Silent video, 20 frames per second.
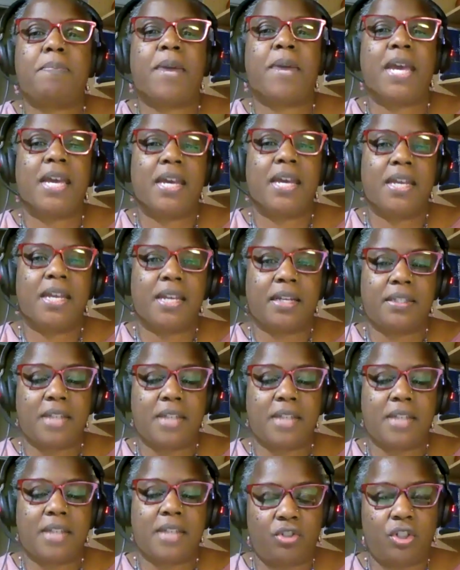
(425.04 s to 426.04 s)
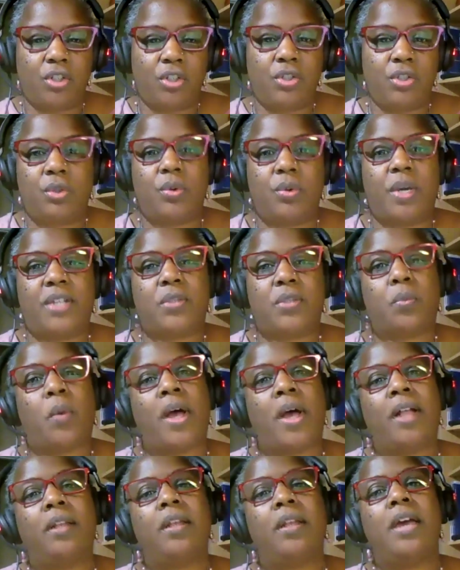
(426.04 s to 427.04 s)
paid attention to as
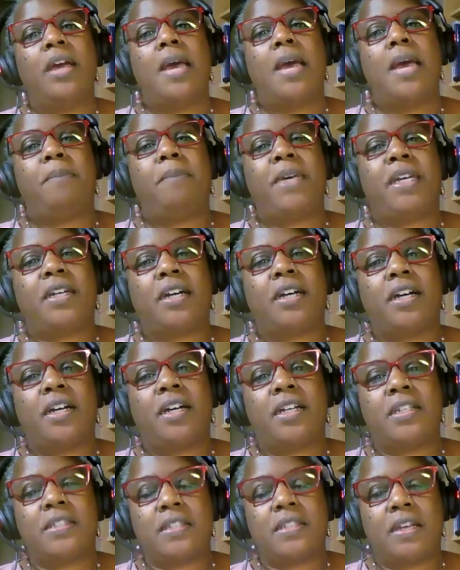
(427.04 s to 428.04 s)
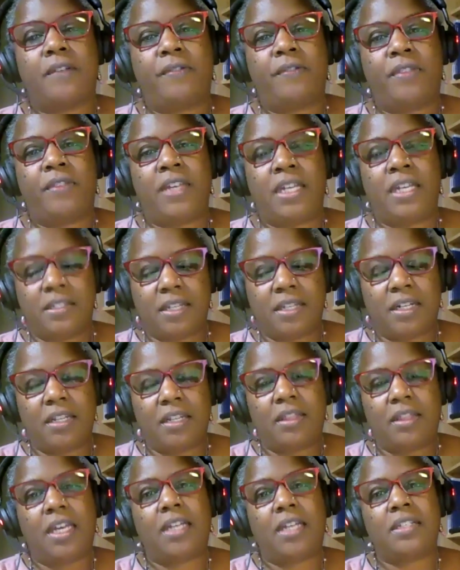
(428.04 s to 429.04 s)
well, because these are
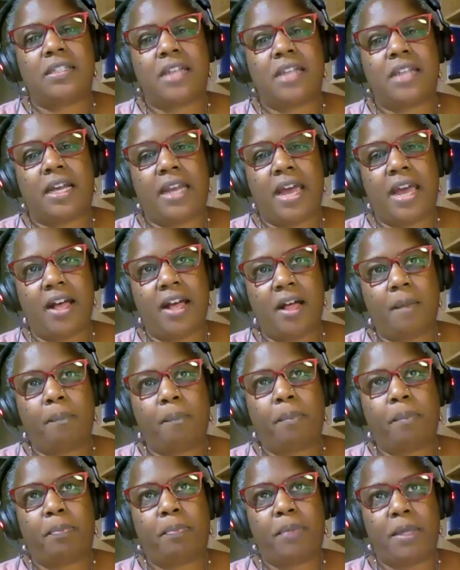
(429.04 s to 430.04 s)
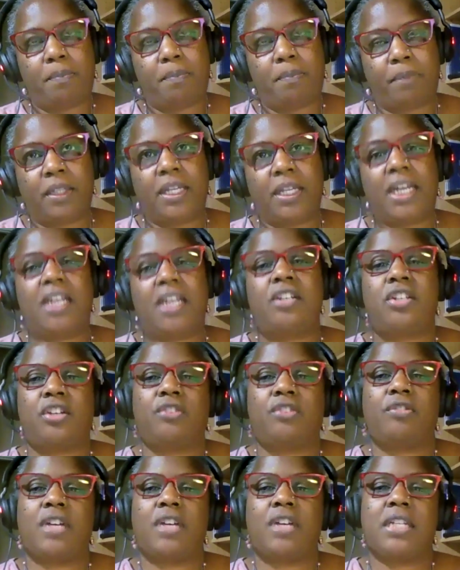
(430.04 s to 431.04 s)
the things that help people
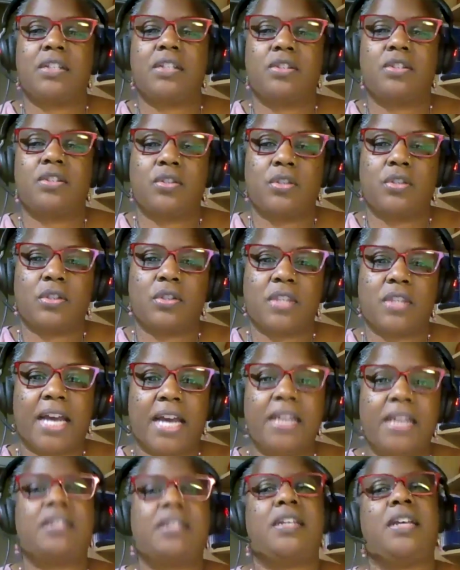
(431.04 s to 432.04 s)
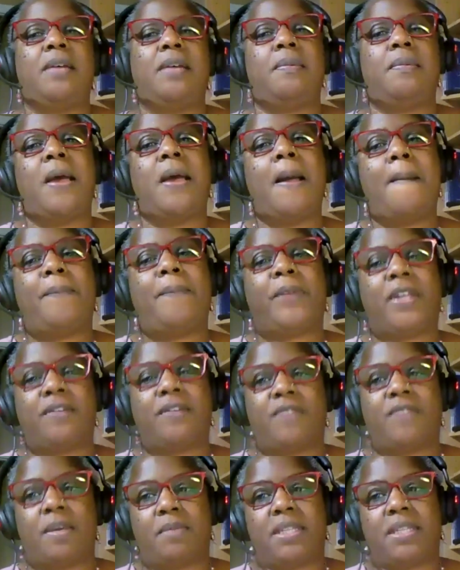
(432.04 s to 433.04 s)
integrate into society,
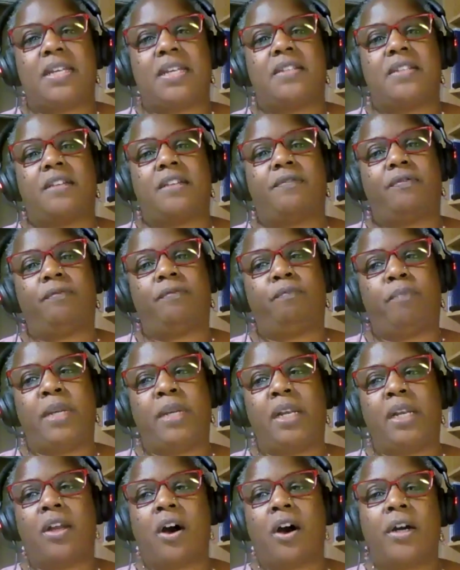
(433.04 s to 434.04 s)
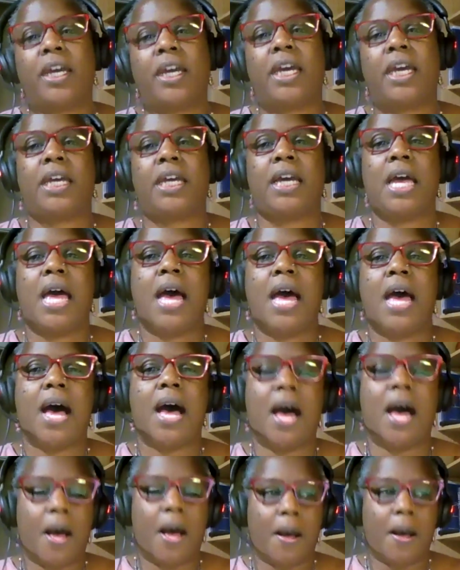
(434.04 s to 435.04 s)
give them a sense of belonging,
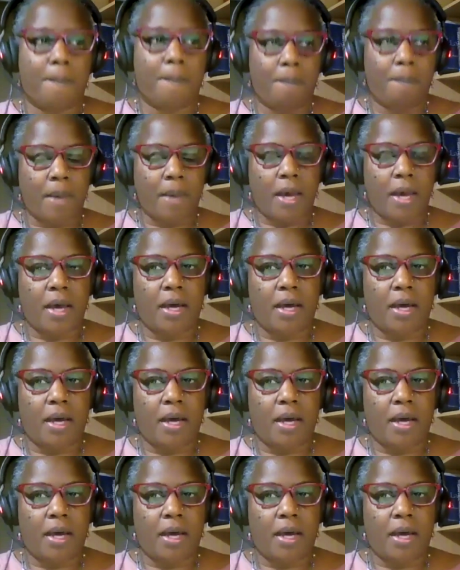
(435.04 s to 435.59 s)
really